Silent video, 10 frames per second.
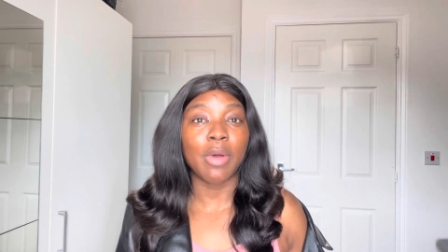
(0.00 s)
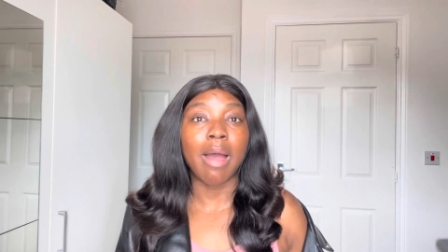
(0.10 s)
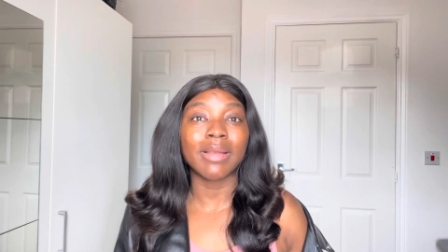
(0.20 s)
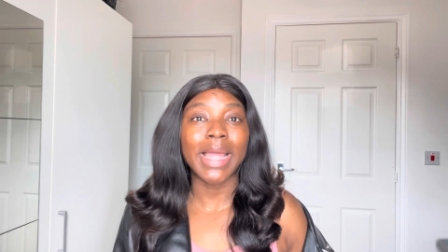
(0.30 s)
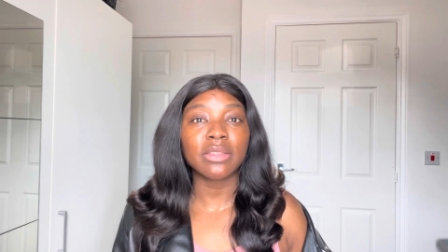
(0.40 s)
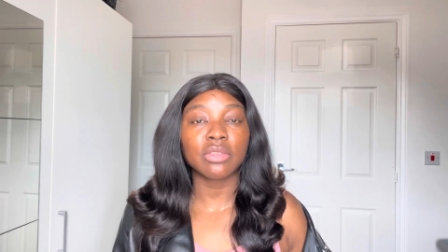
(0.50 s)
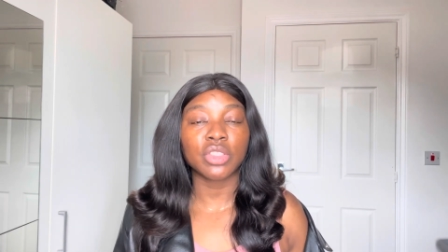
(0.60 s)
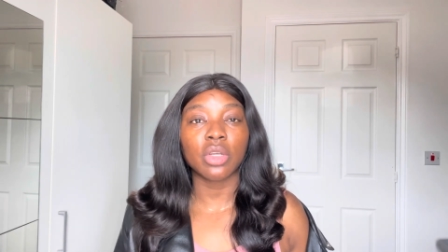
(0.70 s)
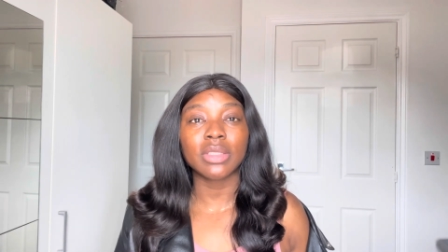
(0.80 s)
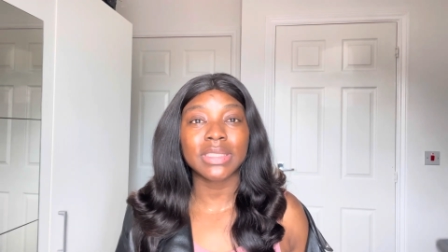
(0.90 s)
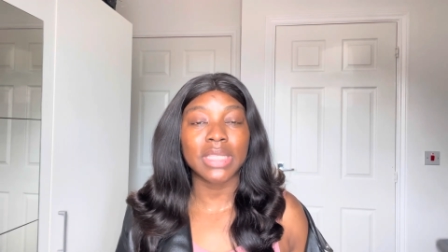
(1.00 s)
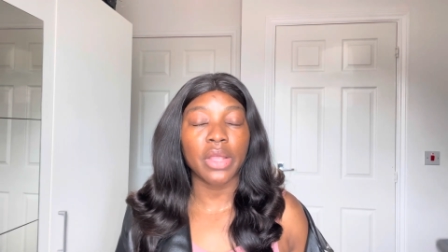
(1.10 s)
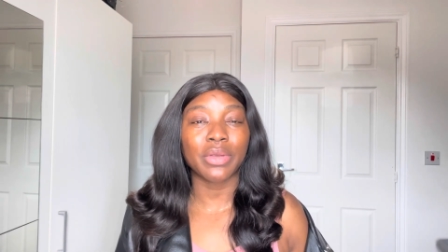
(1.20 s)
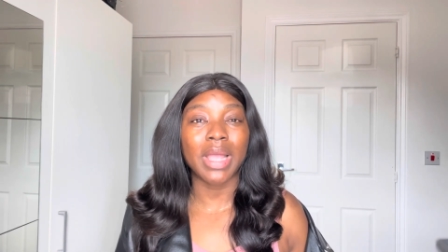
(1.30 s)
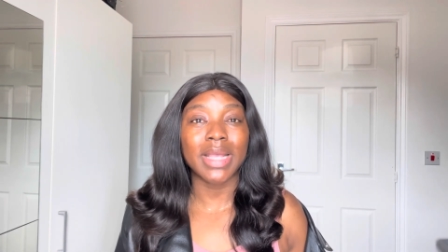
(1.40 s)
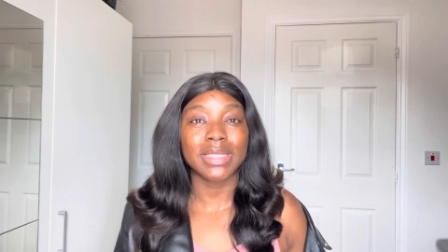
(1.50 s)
I would like to just tell you guys